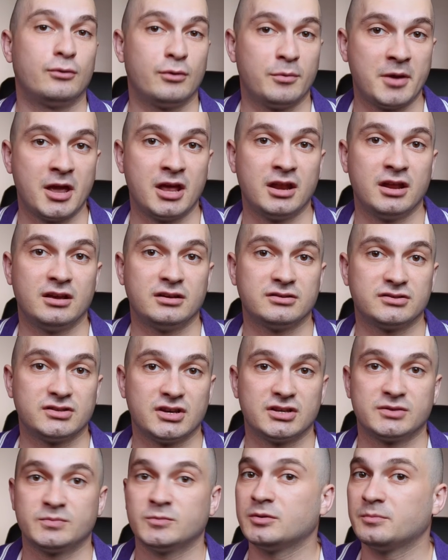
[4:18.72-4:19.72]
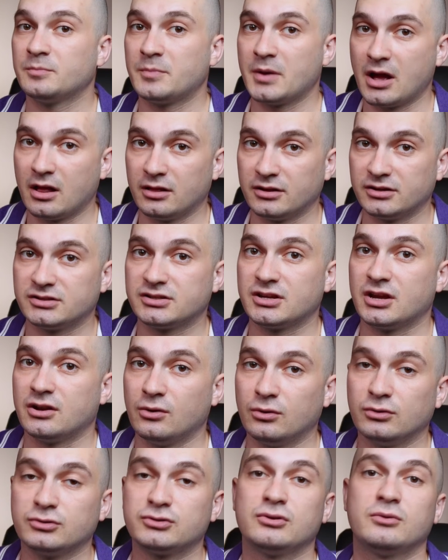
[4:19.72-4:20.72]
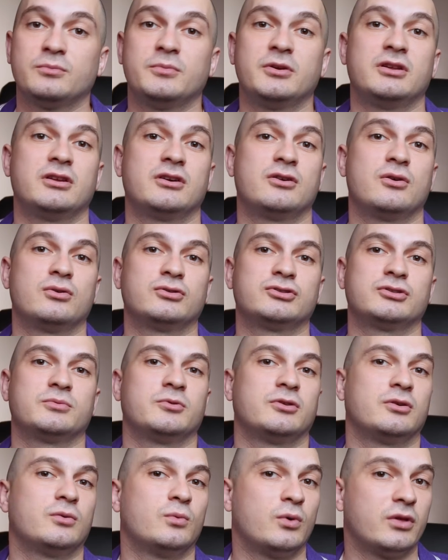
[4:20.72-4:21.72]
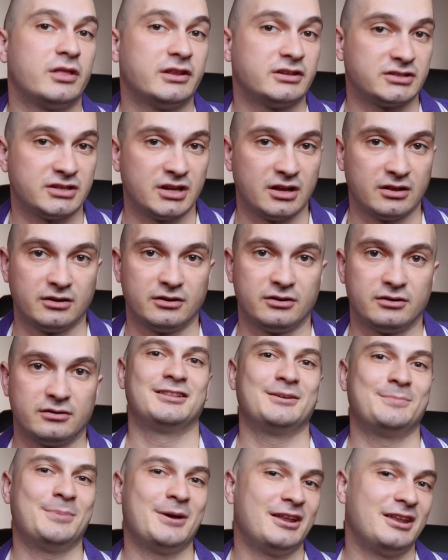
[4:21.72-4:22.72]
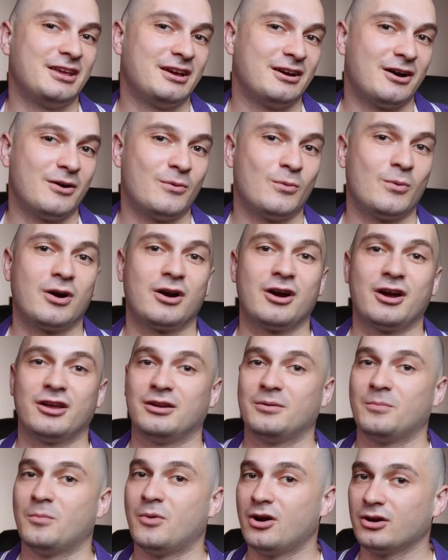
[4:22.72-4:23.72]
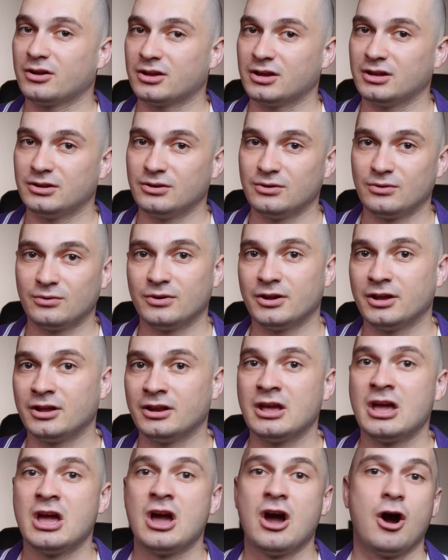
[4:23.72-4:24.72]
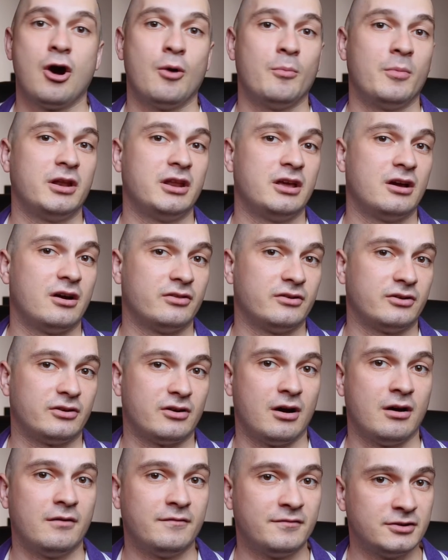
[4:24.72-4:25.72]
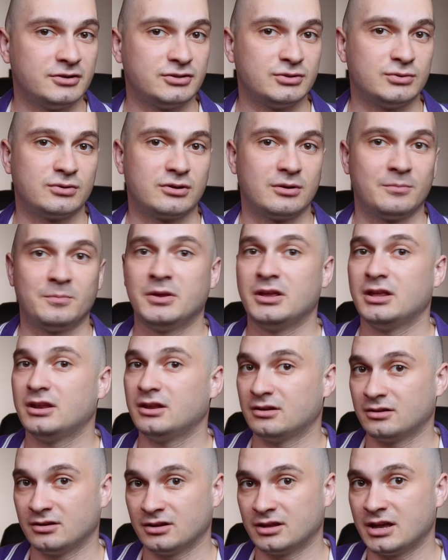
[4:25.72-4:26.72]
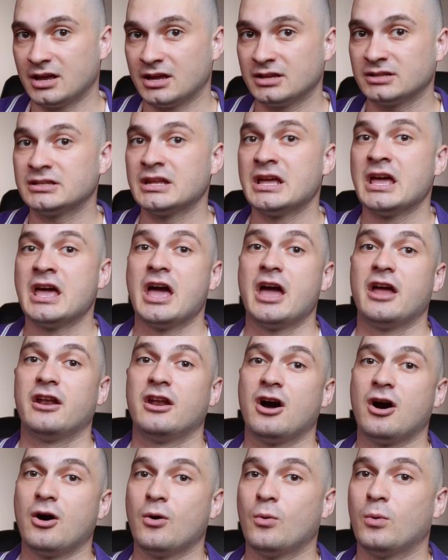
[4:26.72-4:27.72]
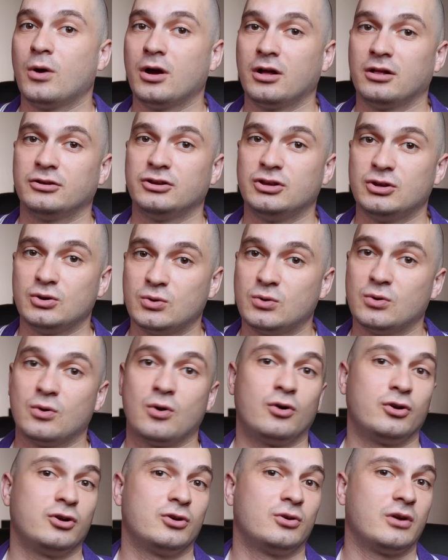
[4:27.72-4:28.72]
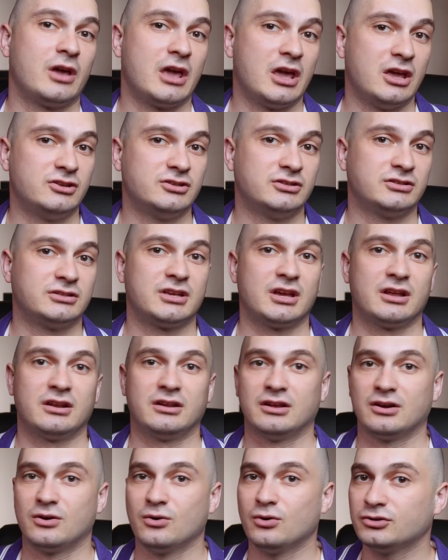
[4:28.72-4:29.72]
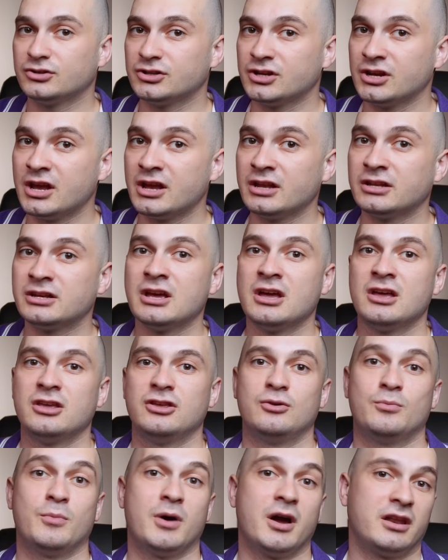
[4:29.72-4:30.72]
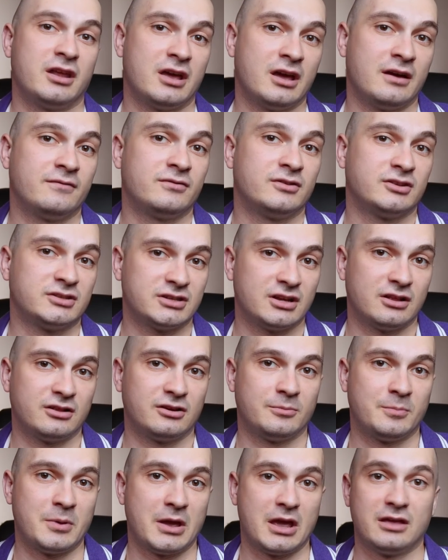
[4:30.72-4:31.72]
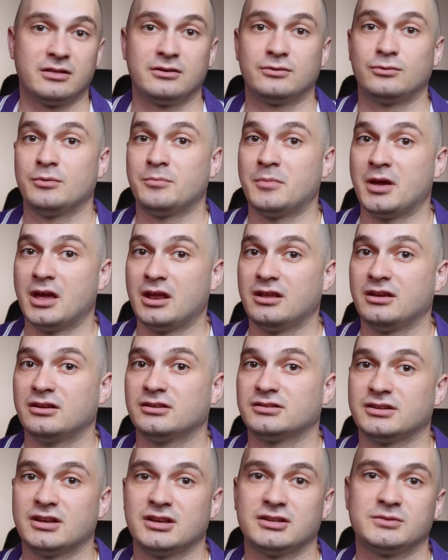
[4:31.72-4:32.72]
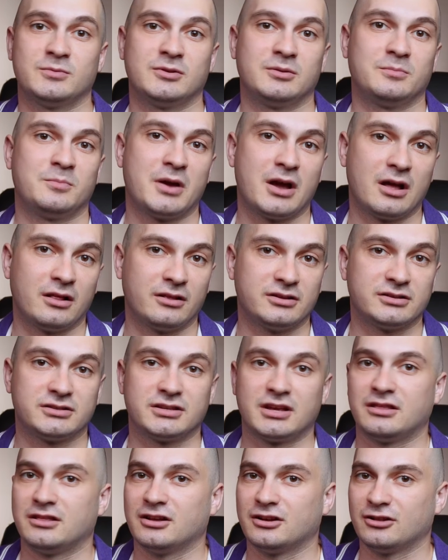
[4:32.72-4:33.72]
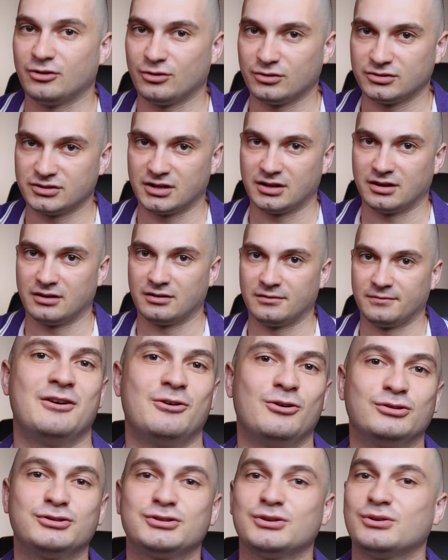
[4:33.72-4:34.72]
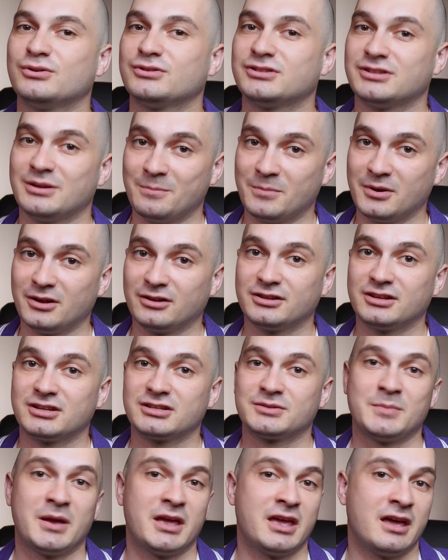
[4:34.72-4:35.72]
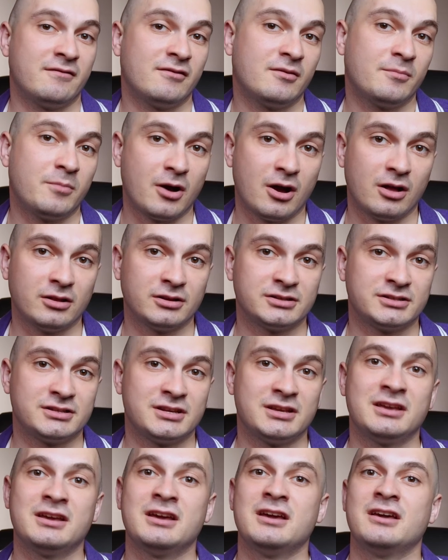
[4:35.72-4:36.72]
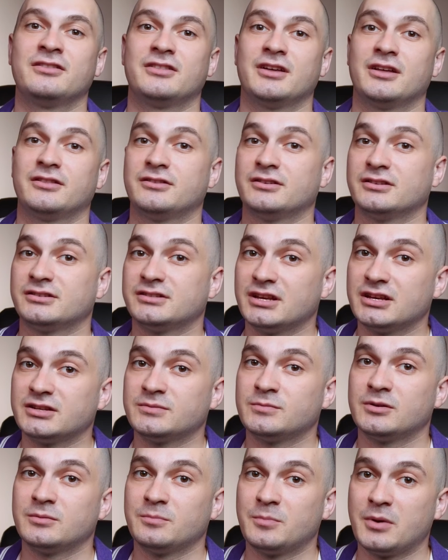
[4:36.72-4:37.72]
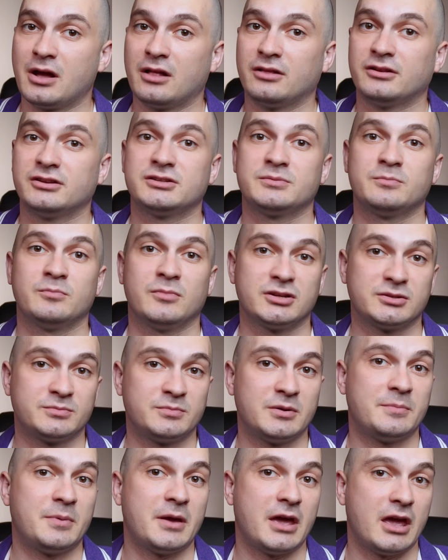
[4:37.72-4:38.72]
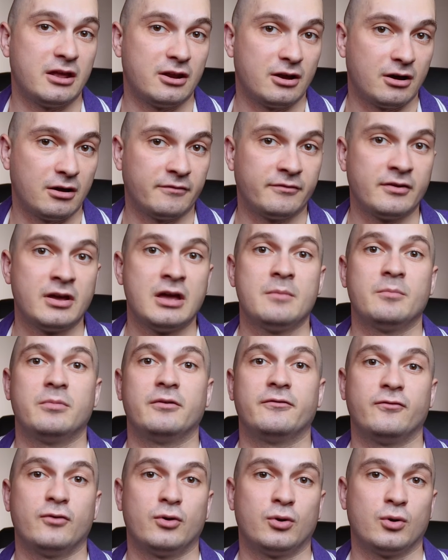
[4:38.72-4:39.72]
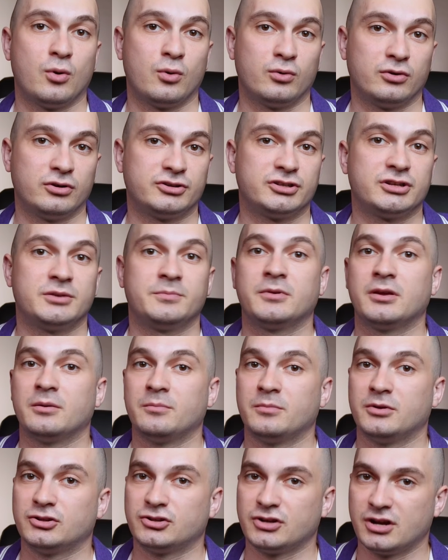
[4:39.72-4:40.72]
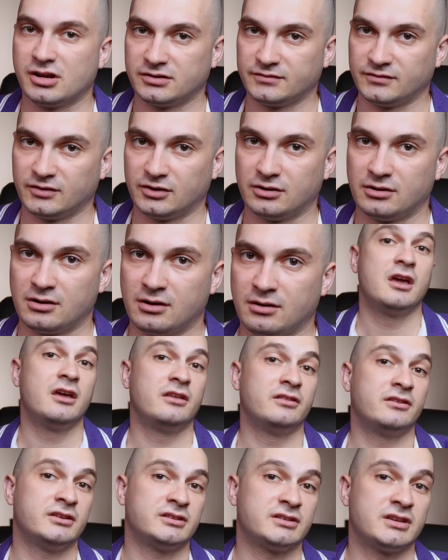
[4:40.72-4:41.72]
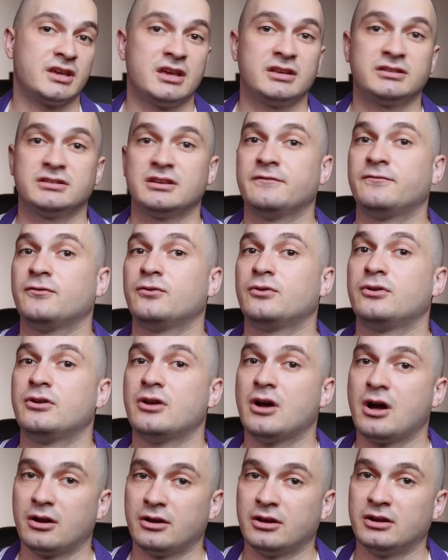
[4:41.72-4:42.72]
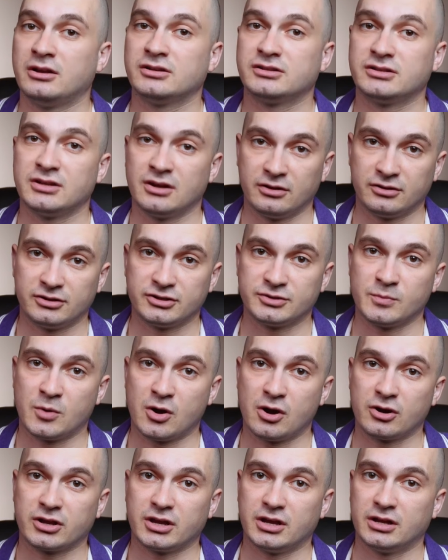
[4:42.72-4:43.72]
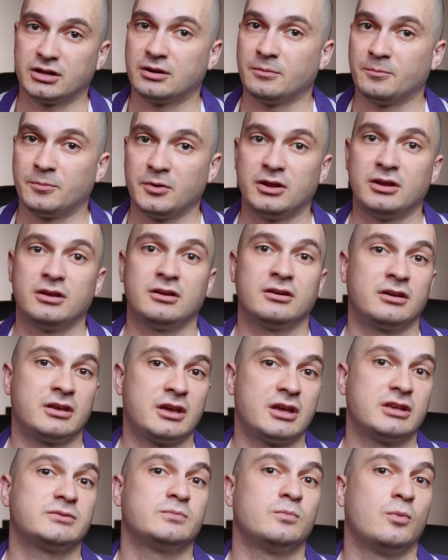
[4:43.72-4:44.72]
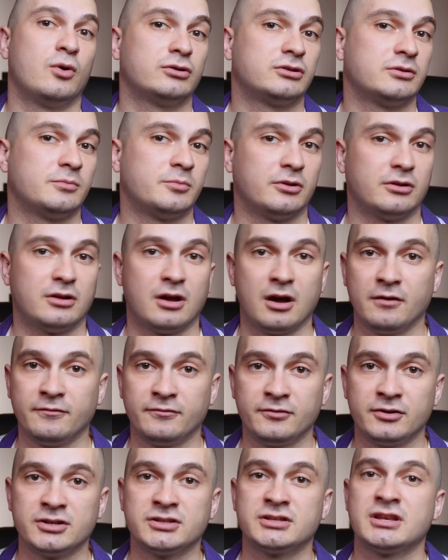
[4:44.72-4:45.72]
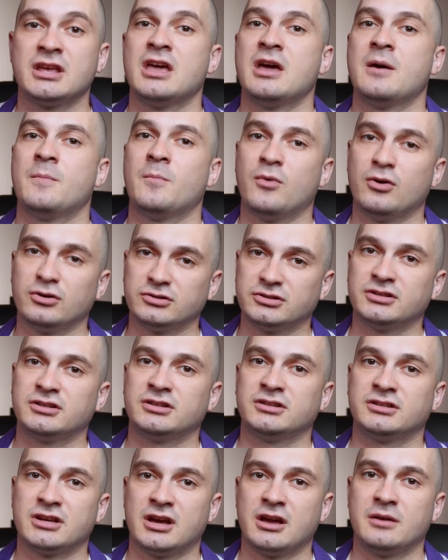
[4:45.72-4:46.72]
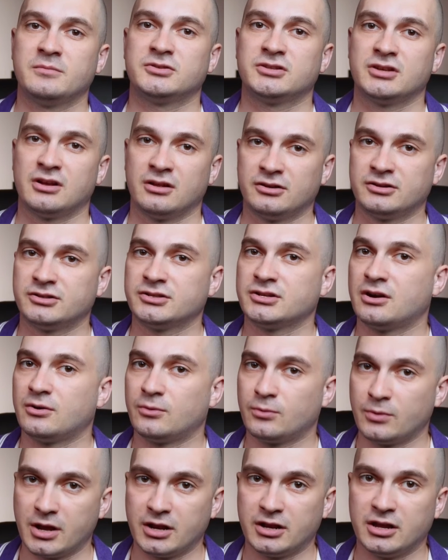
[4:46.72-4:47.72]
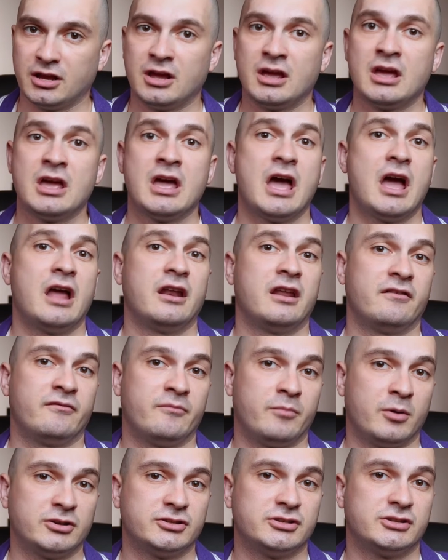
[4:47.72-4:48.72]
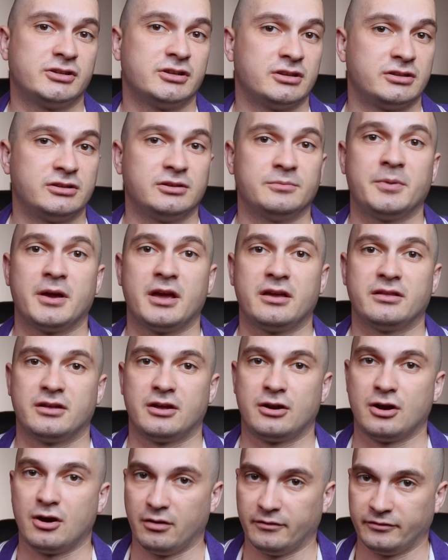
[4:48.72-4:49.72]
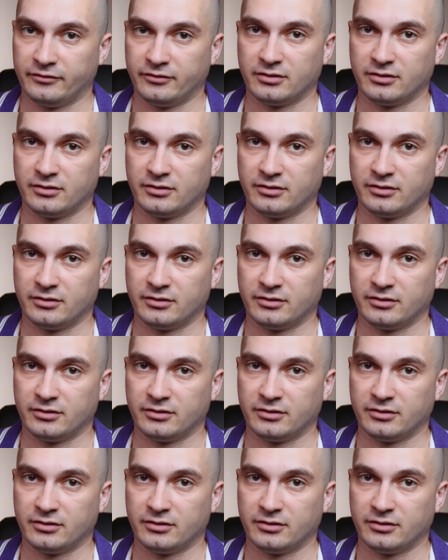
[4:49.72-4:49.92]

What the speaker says: remaining assessment balance can also be negotiable with the seller, depending on what kind of market you're in, how many other offers you're competing against, and how well you or your agent can negotiate. You might have the seller pay the remaining assessment balance at the closing. Also, some buildings may have a policy that the assessment balance must be paid off before ownership can be transferred. In this case, if you're not in a seller's market competing against multiple offers, most of the time sellers are ready and have budgeted to pay that off.